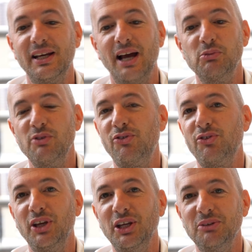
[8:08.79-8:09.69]
and we've
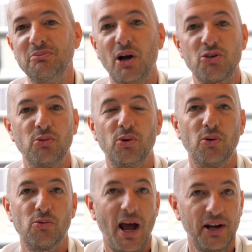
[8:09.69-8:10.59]
seen much
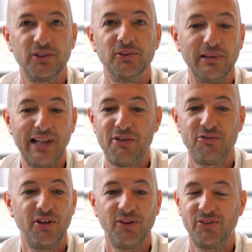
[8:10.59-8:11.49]
more radical
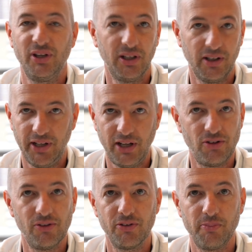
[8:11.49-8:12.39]
leftist
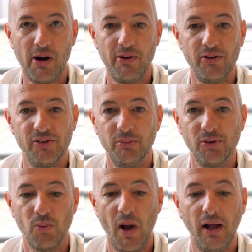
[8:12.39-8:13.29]
incarnations of Peronism
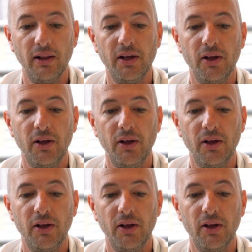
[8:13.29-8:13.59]
as well.